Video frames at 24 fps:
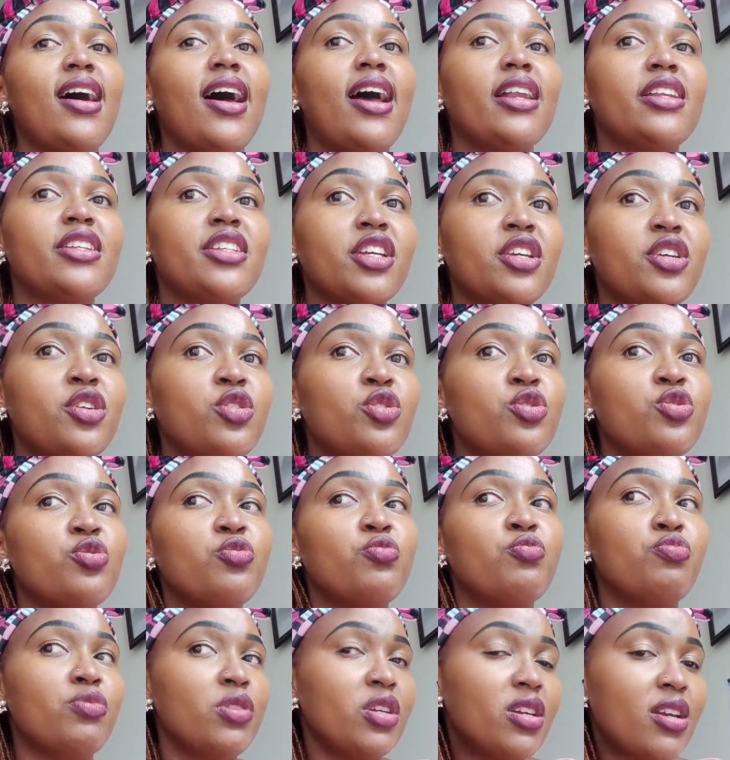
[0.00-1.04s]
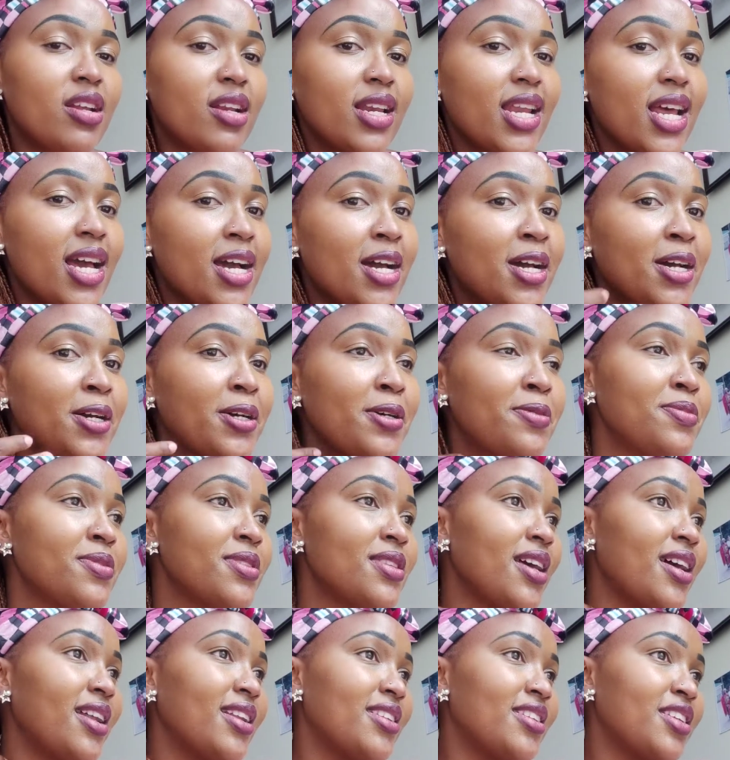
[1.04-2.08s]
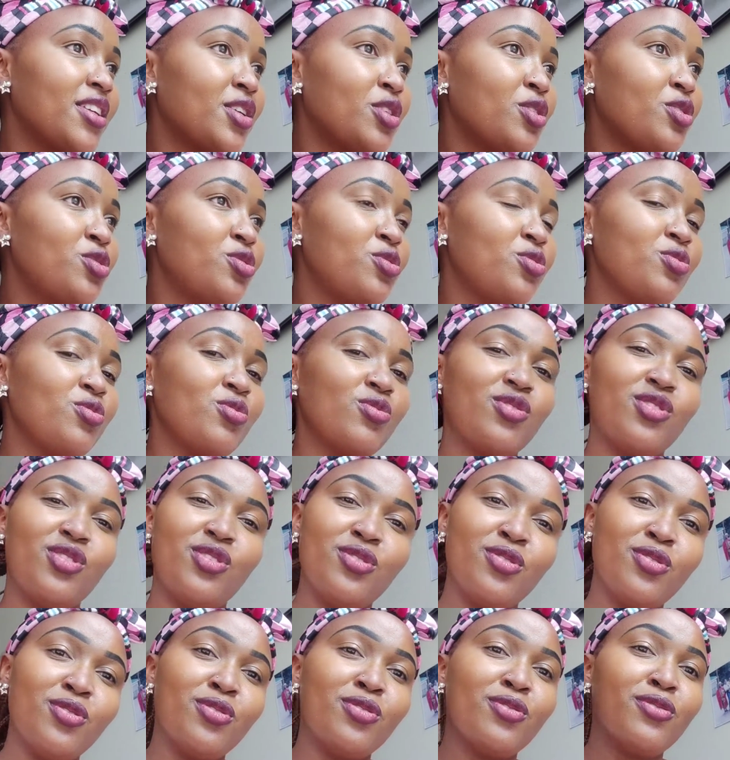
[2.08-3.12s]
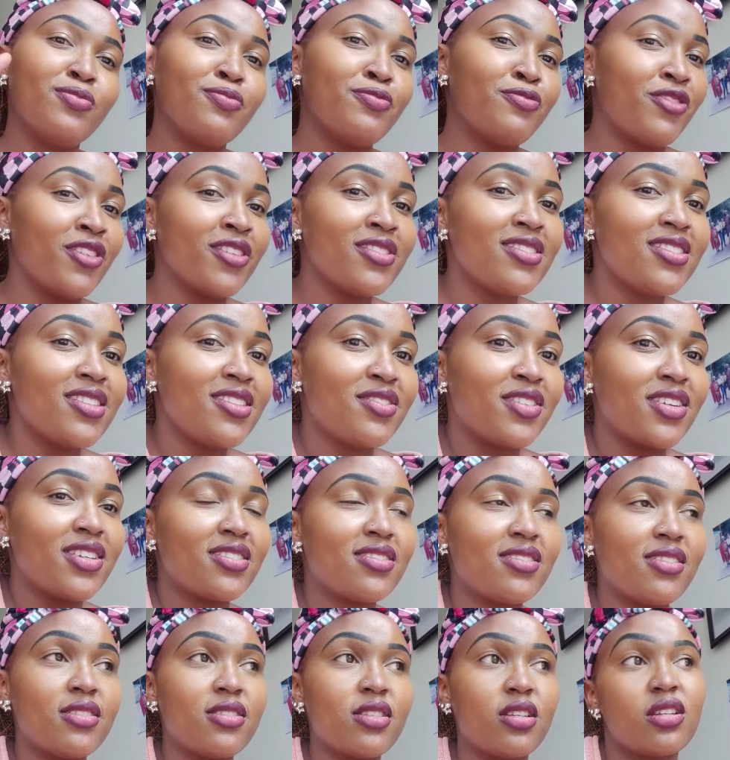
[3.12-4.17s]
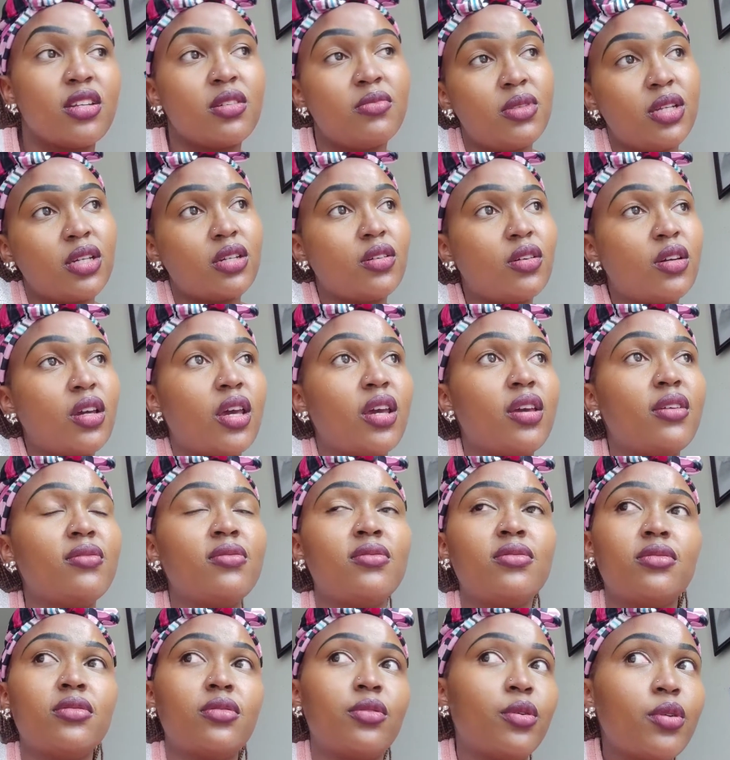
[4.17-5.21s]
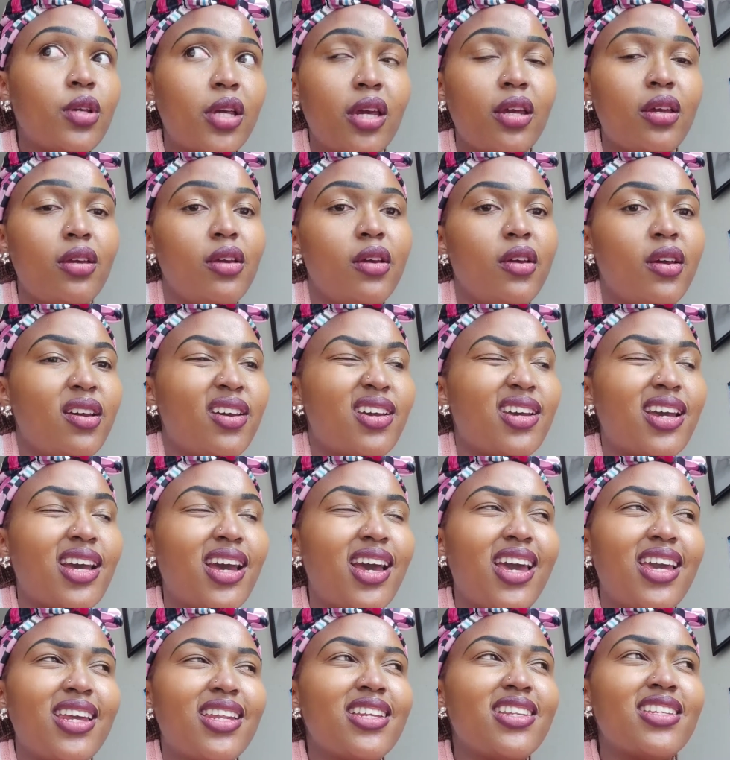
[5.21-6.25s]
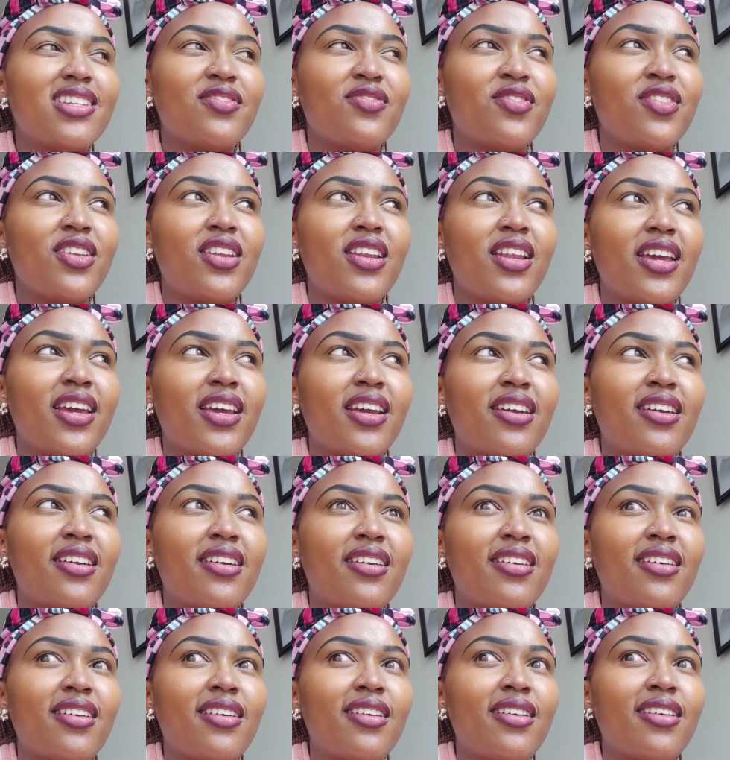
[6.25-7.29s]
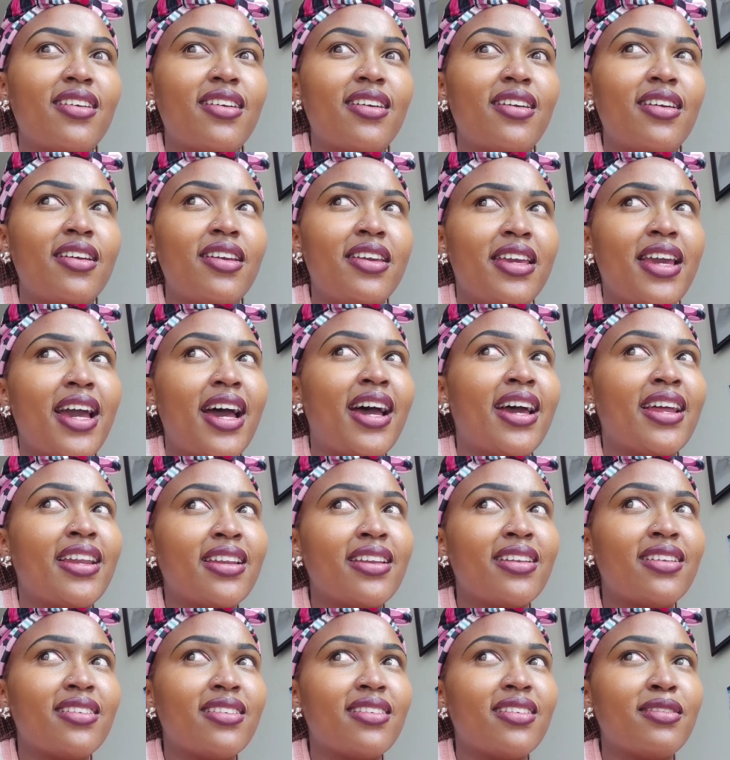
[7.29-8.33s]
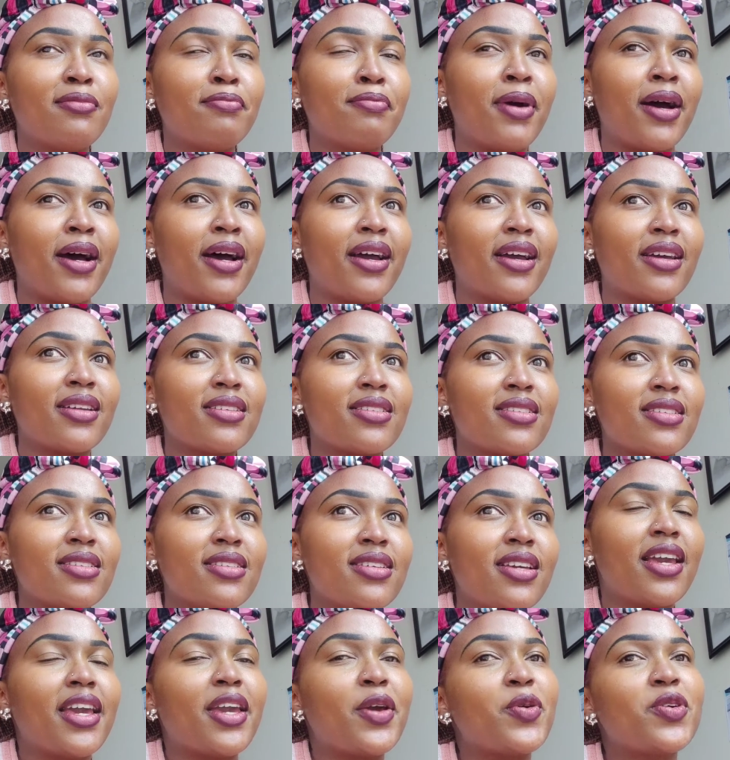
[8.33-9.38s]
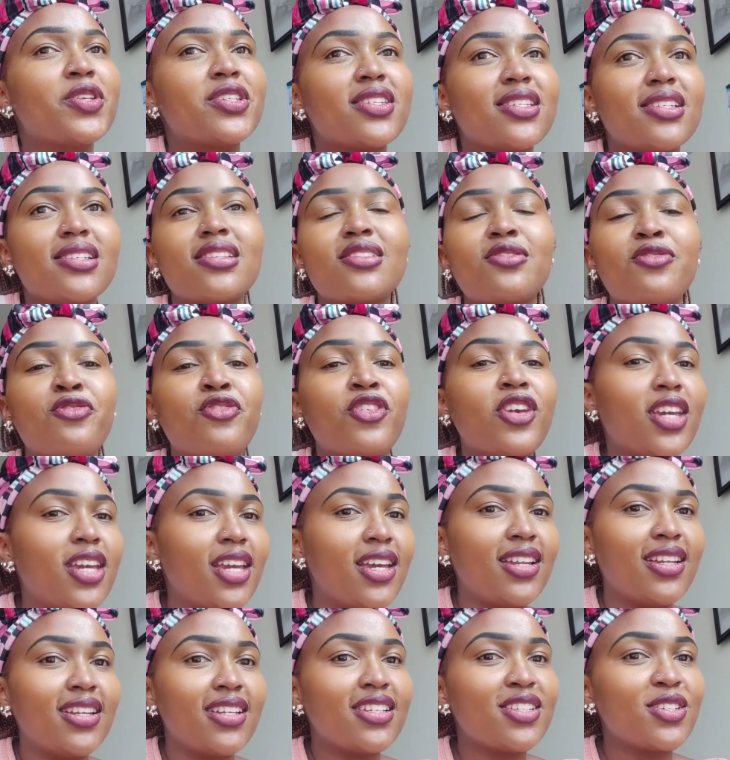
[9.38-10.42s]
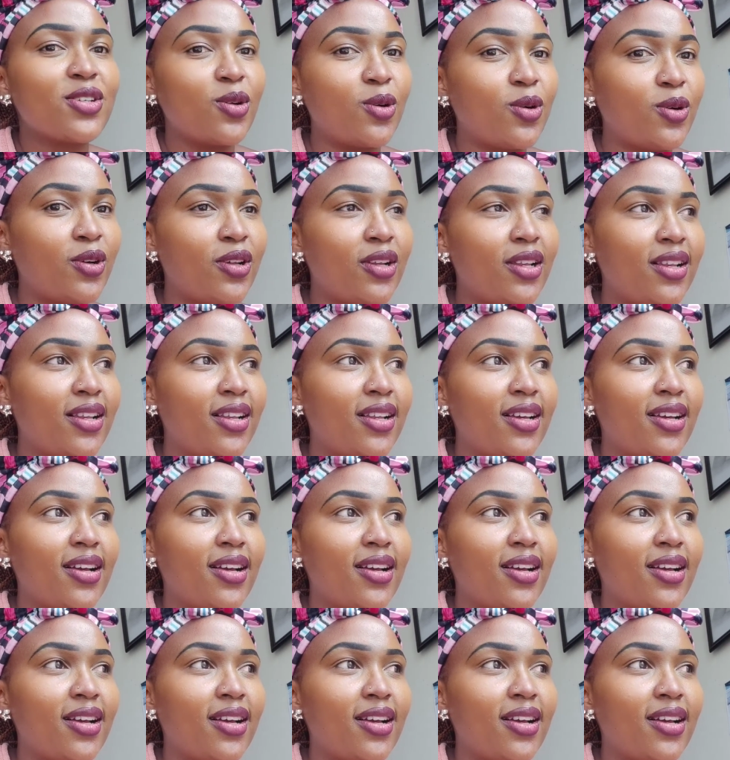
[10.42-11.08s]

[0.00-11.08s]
I'll take you to big clubs. I'll take you to, you know, fancy restaurants. And I'm like, okay, okay. I didn't even like yarn, but he was just faking it all.